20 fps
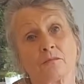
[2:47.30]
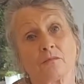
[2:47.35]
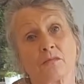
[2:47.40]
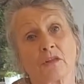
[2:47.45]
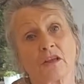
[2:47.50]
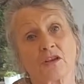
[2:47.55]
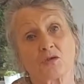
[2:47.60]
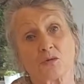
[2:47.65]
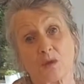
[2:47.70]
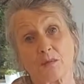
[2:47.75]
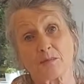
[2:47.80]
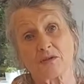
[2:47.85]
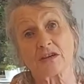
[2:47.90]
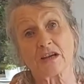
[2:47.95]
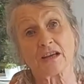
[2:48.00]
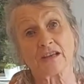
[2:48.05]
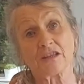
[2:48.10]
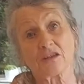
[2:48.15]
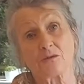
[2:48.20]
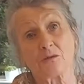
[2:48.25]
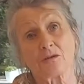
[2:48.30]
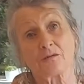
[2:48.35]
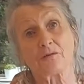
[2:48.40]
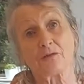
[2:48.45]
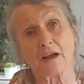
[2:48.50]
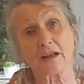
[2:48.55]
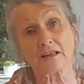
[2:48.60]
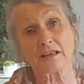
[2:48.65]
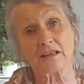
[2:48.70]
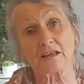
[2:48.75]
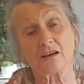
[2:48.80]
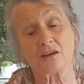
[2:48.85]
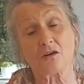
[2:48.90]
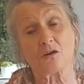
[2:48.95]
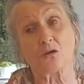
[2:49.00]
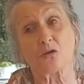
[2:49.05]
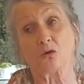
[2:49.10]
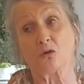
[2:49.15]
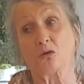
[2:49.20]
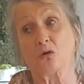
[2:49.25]
sweet potato and feta
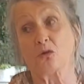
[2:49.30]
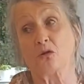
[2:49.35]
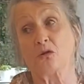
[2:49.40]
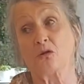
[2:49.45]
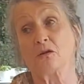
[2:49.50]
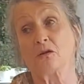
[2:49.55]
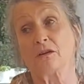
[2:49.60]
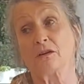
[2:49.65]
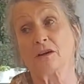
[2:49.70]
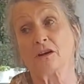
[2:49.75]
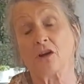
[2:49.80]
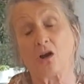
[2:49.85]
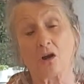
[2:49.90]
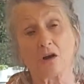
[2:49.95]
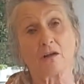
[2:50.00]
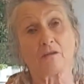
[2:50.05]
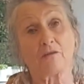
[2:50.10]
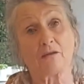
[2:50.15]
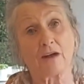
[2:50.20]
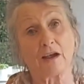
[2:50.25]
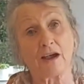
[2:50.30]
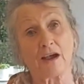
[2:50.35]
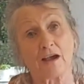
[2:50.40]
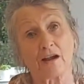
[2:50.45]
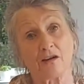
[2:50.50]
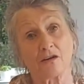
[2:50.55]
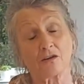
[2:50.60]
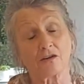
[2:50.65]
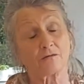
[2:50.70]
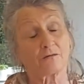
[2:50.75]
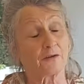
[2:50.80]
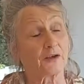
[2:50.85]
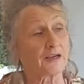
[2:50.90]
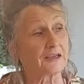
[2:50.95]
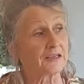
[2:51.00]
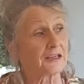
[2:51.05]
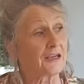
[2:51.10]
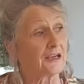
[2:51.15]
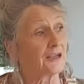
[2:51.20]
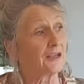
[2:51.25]
or cauliflower and
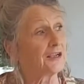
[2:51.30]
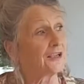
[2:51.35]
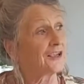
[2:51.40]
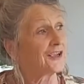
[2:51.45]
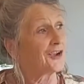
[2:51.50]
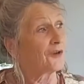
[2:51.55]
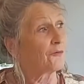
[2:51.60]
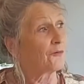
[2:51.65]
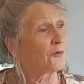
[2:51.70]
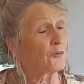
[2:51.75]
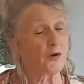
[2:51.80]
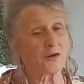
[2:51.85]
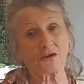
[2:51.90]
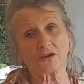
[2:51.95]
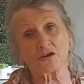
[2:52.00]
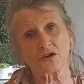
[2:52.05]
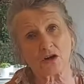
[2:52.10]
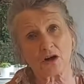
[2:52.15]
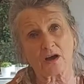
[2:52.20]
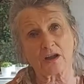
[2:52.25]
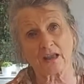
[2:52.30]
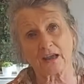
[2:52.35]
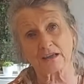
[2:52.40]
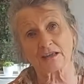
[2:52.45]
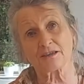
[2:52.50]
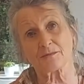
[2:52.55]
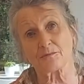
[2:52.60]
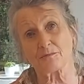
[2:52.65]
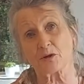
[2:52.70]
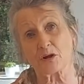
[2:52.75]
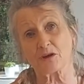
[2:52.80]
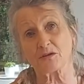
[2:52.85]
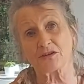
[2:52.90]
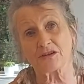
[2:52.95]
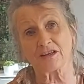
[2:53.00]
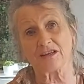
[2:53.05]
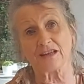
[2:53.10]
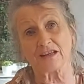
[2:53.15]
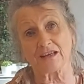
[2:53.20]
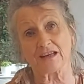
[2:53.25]
feta. We want to try and get some
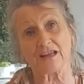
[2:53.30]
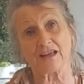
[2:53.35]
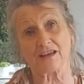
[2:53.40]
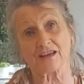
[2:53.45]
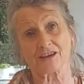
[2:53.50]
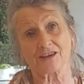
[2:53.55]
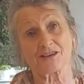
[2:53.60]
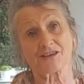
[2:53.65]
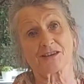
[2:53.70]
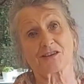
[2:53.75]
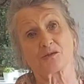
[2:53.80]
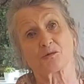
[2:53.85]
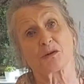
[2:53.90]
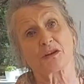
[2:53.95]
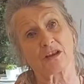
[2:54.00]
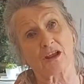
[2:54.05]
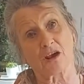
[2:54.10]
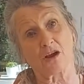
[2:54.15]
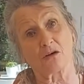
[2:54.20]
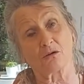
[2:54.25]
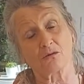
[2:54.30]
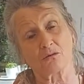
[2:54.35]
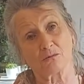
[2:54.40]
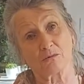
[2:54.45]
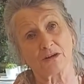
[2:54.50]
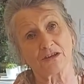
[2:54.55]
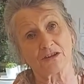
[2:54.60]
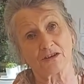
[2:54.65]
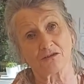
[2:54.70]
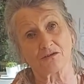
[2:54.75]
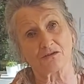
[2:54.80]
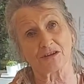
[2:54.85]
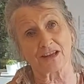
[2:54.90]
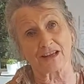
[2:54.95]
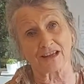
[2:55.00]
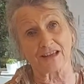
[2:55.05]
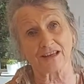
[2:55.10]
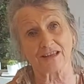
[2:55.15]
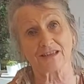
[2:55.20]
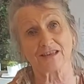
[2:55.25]
protein in here because, as we know, we do
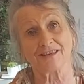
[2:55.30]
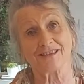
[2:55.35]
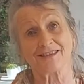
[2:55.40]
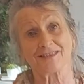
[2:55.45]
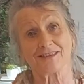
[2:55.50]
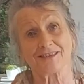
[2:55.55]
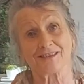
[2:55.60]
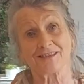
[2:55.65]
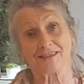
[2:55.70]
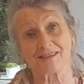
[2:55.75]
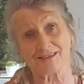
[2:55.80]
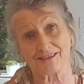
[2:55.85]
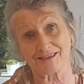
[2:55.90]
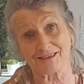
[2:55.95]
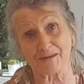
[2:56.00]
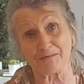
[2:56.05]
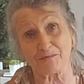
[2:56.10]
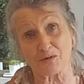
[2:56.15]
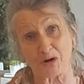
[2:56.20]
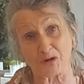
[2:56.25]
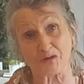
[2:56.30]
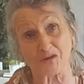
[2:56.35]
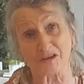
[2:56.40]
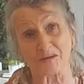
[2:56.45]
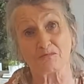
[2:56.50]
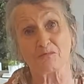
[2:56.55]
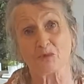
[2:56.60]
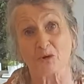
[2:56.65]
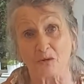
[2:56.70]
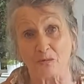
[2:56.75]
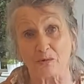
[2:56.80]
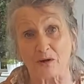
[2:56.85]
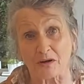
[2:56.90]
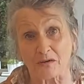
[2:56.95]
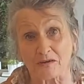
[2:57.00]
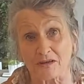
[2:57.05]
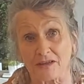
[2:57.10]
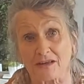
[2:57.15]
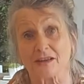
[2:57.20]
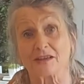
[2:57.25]
need some protein, more
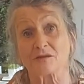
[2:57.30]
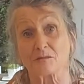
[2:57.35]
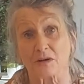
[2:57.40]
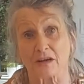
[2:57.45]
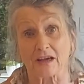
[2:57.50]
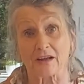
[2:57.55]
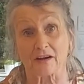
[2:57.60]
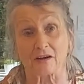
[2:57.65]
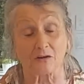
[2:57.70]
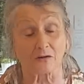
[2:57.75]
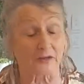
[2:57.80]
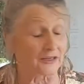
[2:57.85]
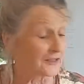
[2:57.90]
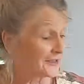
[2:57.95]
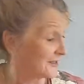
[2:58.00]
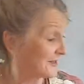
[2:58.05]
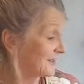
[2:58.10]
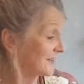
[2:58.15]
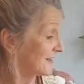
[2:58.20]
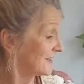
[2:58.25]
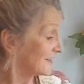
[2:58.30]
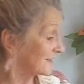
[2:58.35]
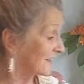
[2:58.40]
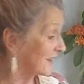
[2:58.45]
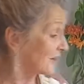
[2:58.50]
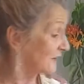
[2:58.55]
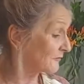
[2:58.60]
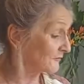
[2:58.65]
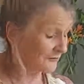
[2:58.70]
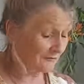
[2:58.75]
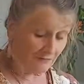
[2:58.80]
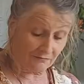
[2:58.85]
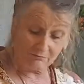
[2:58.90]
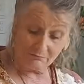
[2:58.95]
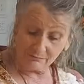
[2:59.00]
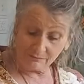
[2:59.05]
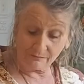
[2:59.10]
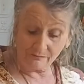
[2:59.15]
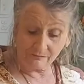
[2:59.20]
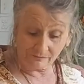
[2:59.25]
protein as we get older. So
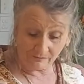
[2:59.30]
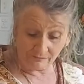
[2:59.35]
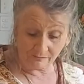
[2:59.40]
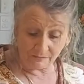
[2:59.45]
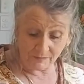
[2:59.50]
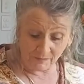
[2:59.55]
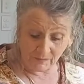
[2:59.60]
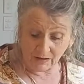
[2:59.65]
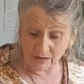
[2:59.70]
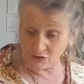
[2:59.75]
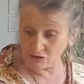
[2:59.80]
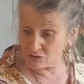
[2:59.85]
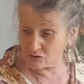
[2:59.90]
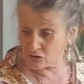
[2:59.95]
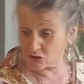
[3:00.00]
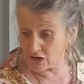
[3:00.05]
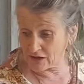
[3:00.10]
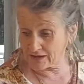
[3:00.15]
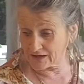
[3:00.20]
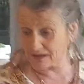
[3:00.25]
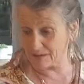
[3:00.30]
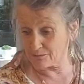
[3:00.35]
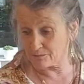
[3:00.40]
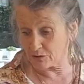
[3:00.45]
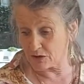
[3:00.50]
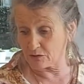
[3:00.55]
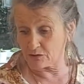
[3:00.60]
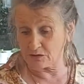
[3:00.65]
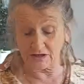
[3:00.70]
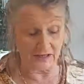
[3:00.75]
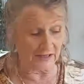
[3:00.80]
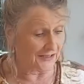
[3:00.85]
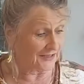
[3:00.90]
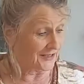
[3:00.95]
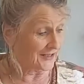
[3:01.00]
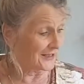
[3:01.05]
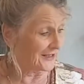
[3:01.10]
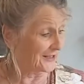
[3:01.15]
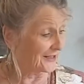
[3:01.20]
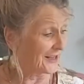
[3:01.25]
do try and get protein
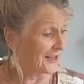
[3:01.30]
in